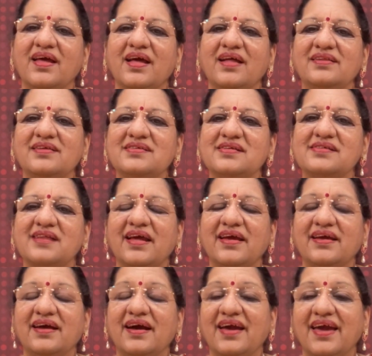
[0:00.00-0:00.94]
This is
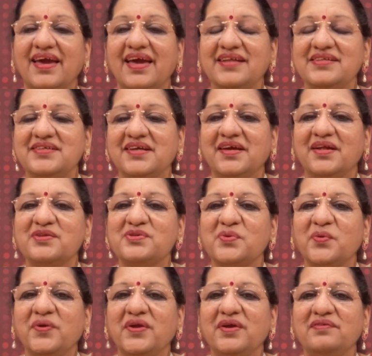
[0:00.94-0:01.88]
like a egg and chicken
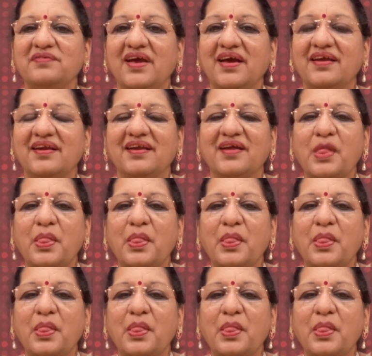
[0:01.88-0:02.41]
story where